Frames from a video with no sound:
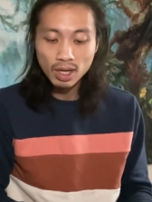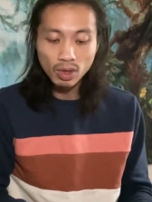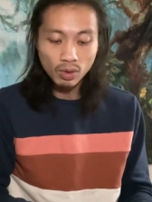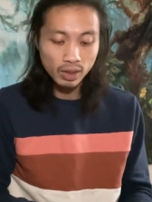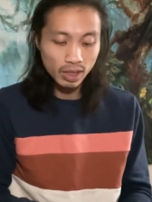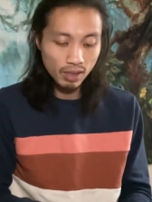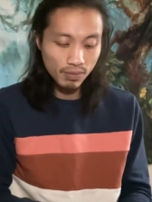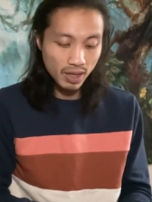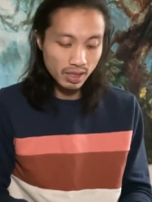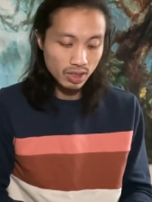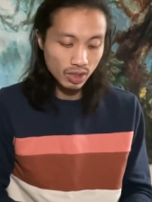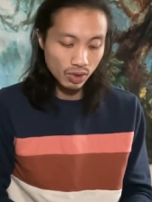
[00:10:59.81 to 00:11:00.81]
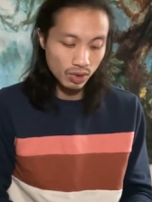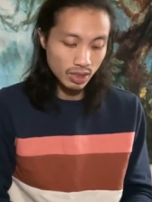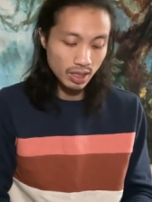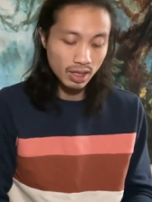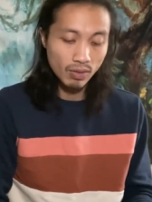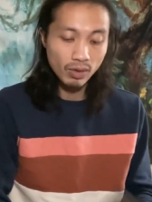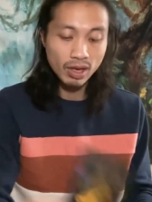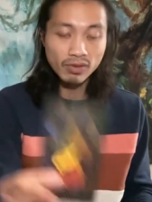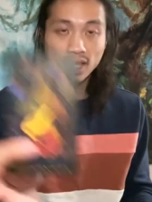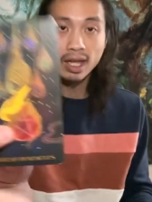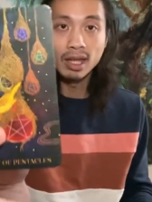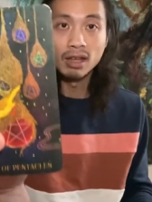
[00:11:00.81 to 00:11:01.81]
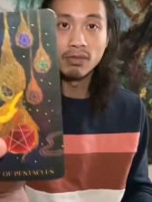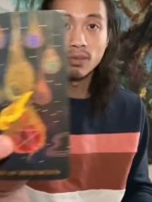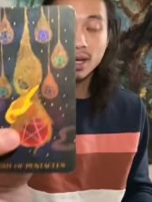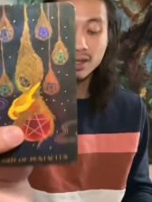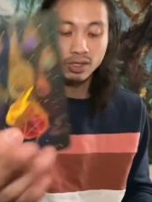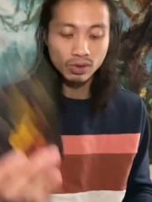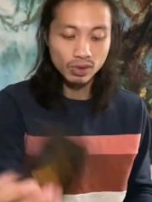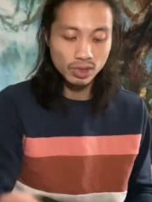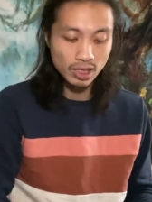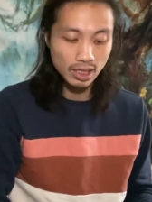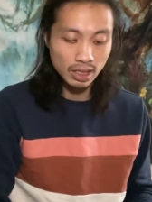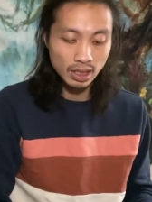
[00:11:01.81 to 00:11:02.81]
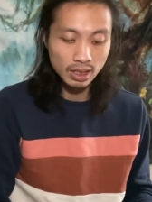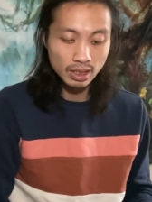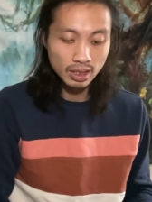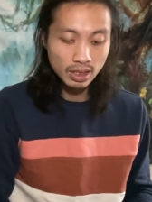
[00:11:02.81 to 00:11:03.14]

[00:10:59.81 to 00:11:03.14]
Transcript: Queen of Pentacles, and then we have the Eight of Pentacles here.